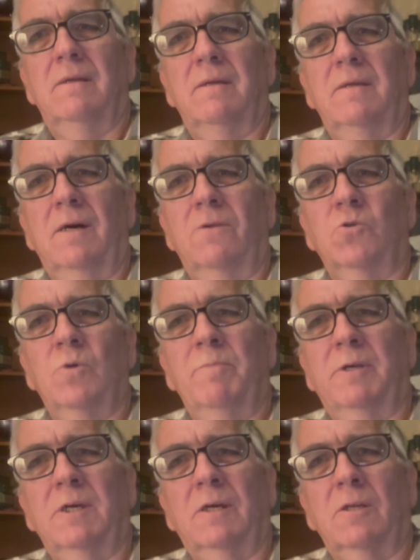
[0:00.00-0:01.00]
Now, there's one
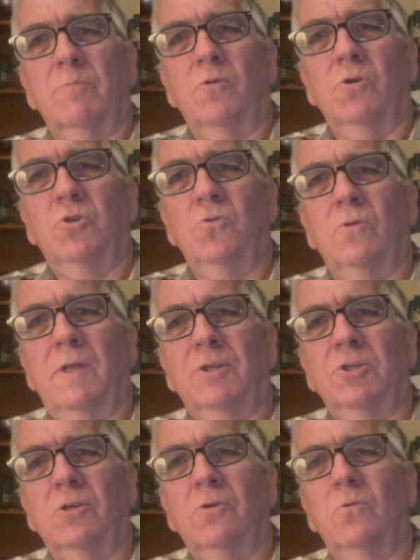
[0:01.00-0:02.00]
particular person who
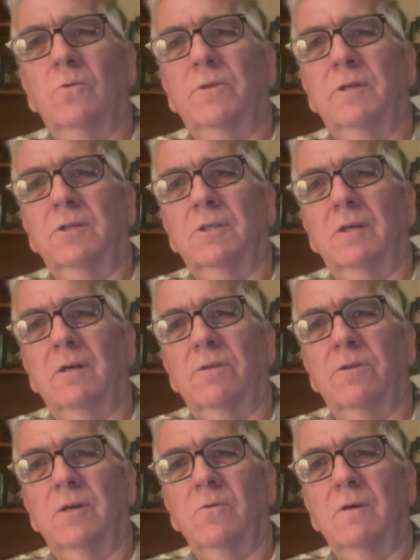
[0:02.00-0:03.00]
likes to go with this uh,
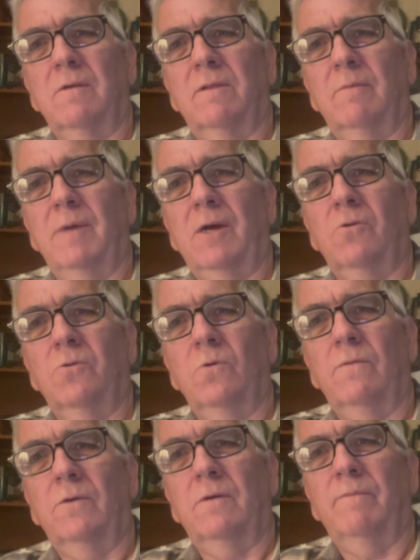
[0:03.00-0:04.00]
theory, the
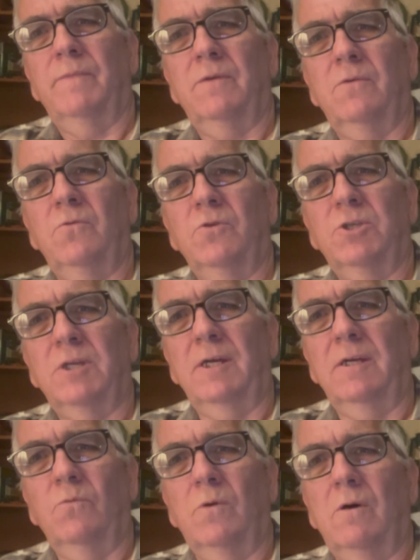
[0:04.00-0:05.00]
micronova, who
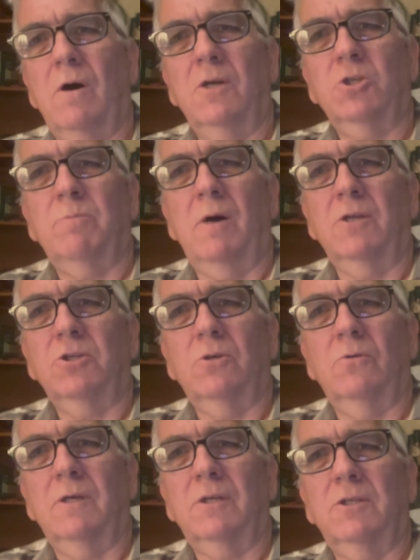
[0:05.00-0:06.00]
stated, well, hotspots
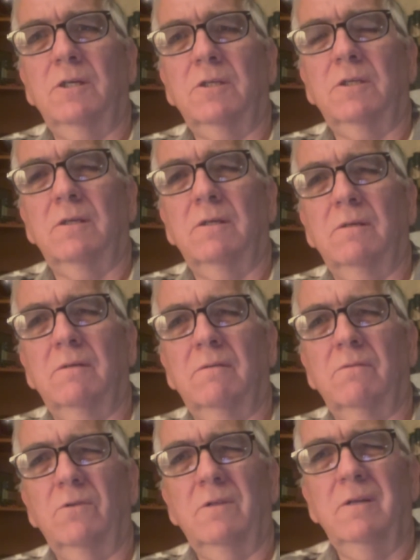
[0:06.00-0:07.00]
don't exist.
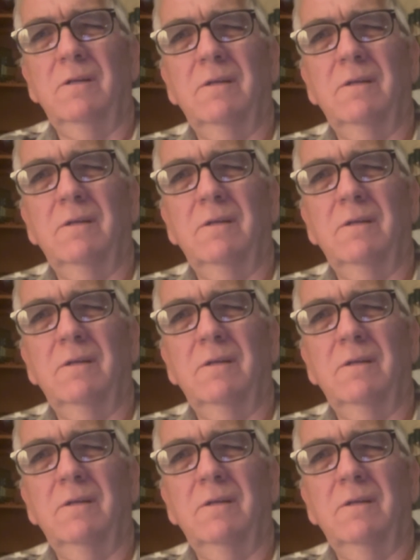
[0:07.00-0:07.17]
Really?